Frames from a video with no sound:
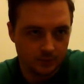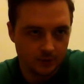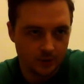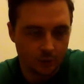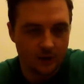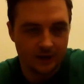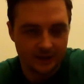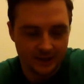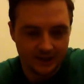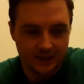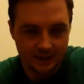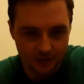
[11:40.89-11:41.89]
So I
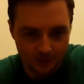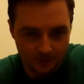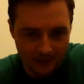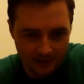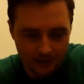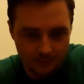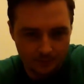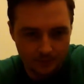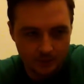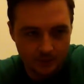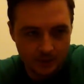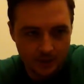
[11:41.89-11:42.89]
decided to back up.
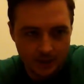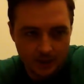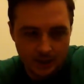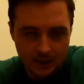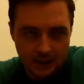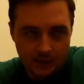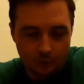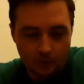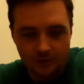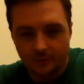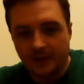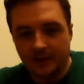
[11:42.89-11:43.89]
I
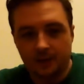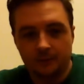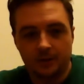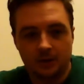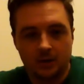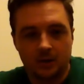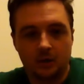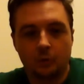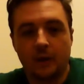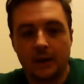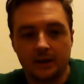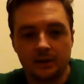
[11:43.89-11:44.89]
was backing up the car
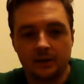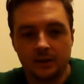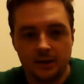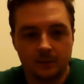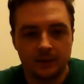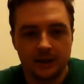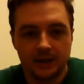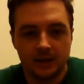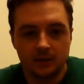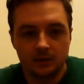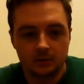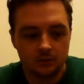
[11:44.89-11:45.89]
when somebody
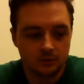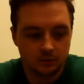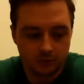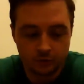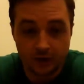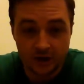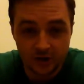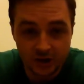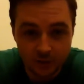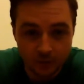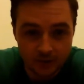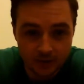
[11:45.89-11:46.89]
crashed
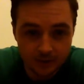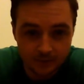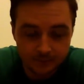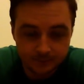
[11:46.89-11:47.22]
into us.